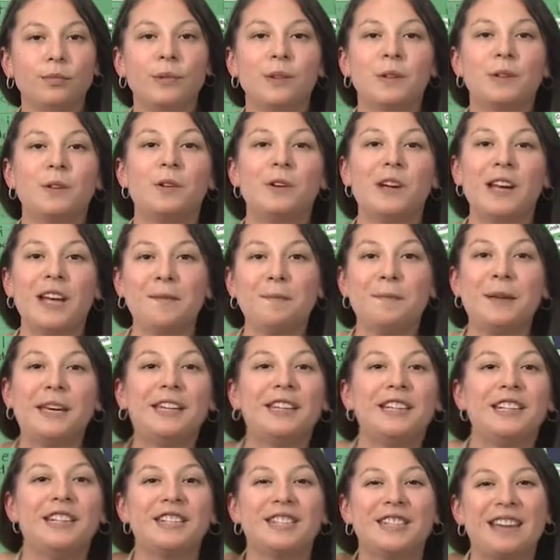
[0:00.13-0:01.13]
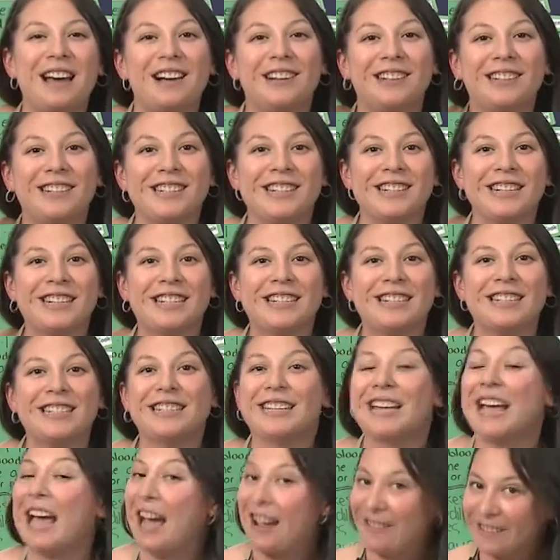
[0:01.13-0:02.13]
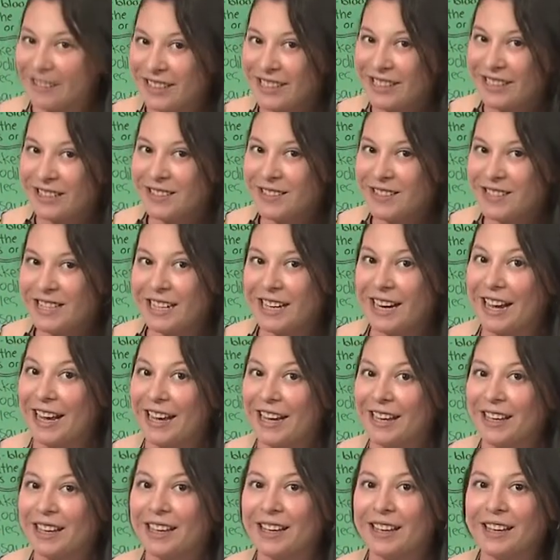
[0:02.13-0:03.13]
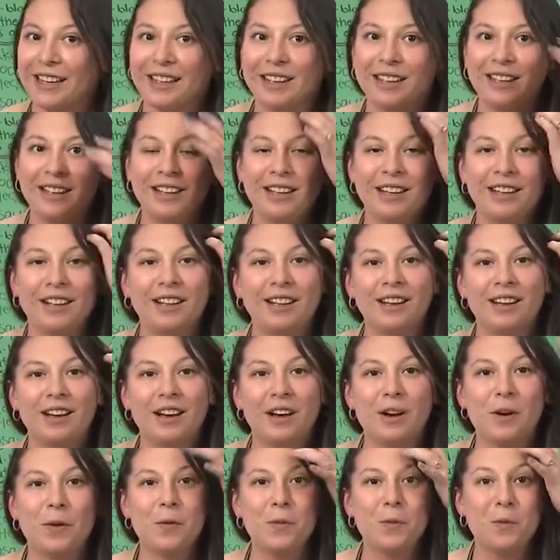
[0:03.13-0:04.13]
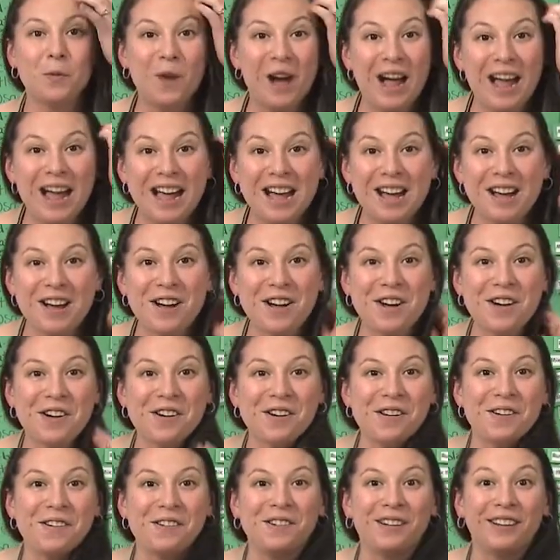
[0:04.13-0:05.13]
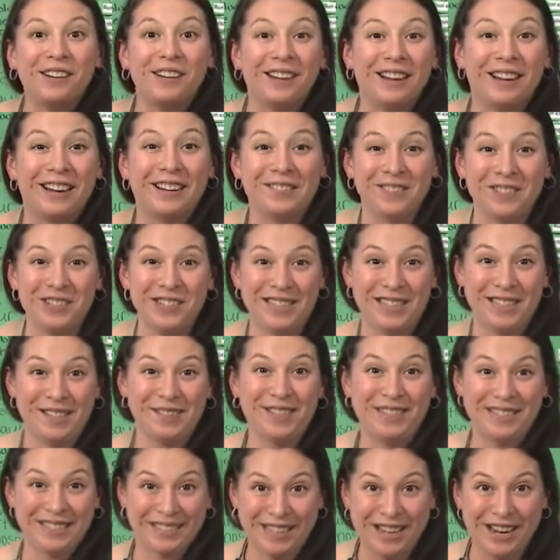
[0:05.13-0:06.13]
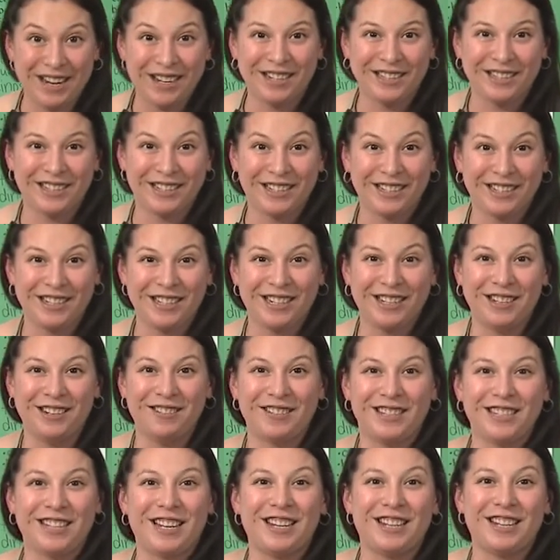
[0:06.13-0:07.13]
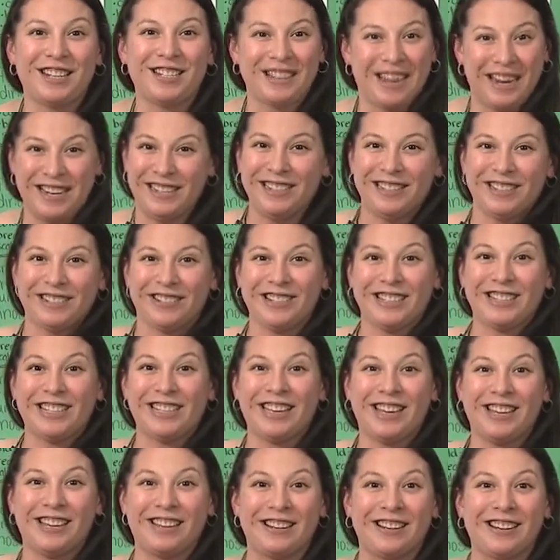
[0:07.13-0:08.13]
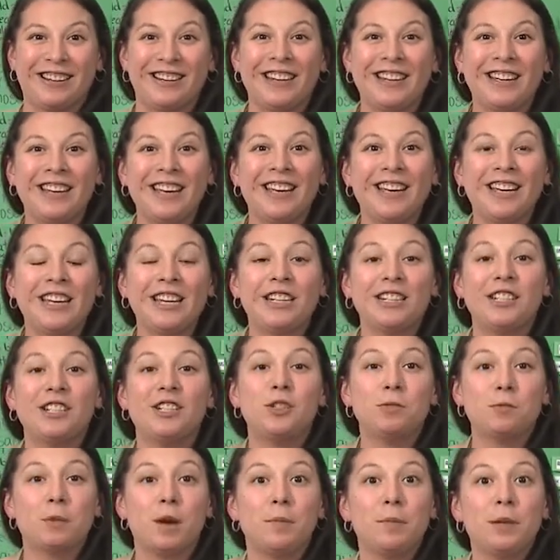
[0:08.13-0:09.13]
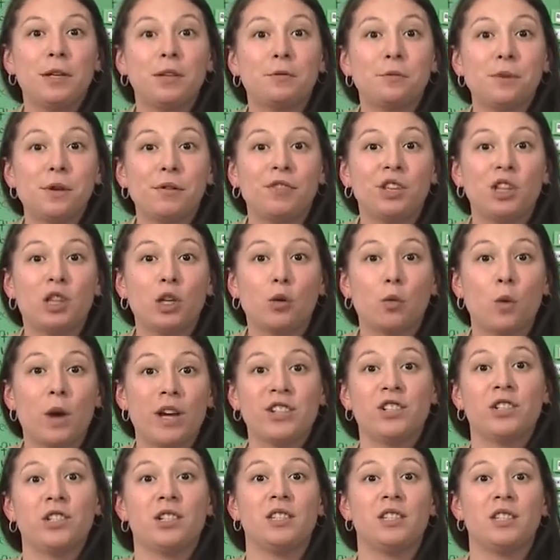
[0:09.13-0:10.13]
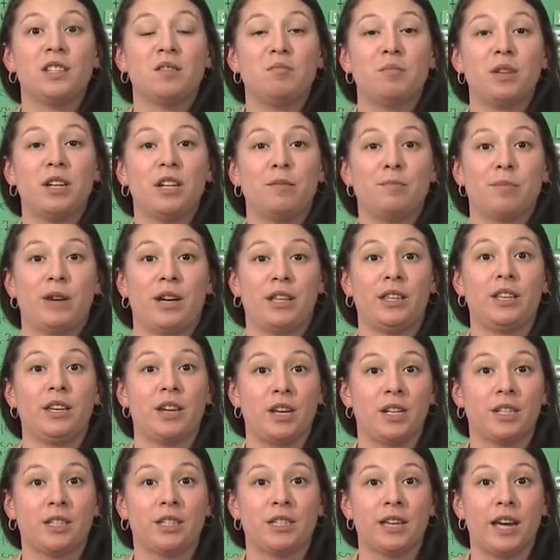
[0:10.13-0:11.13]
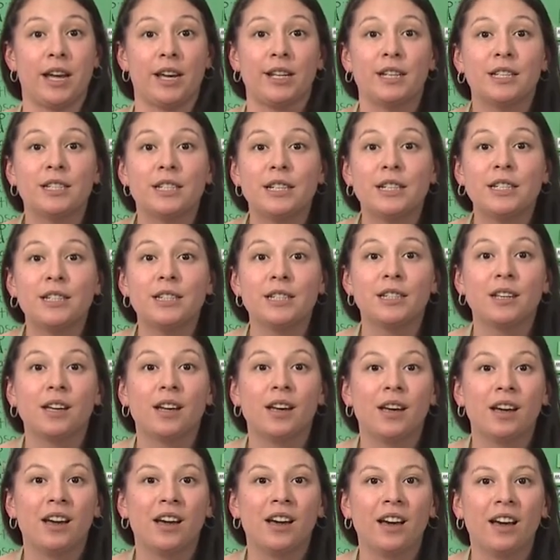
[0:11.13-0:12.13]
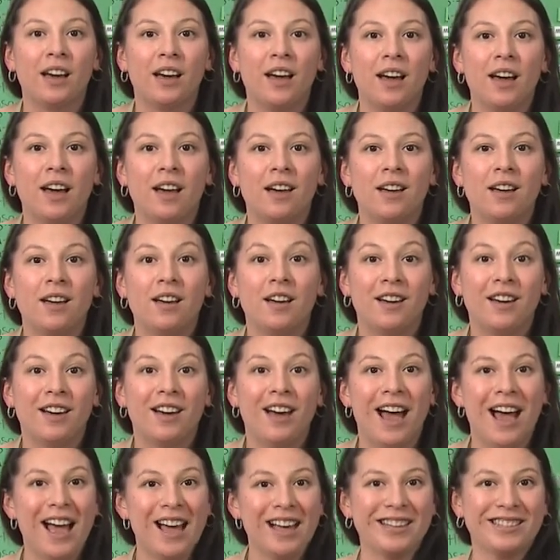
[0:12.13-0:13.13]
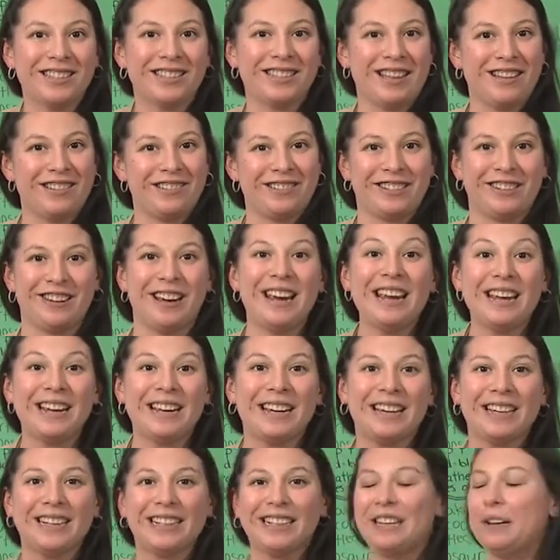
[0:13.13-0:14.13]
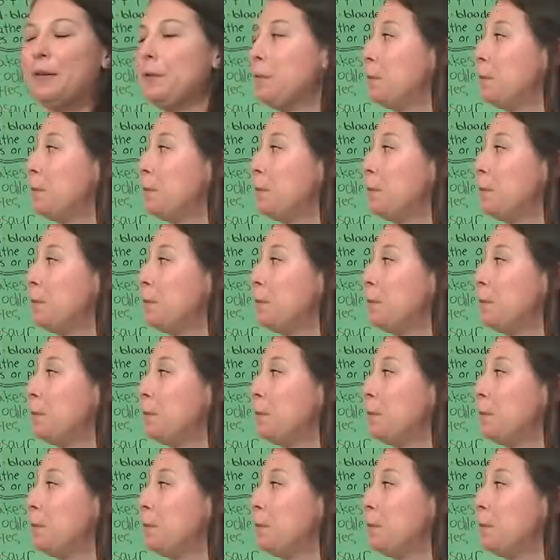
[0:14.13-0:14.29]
Hola, paleontologists. How are you today? Wow, a lot of you seem excited to continue studying dinosaurs together. Did you want me to reread the questions submitted by the young scientists? Sounds great. It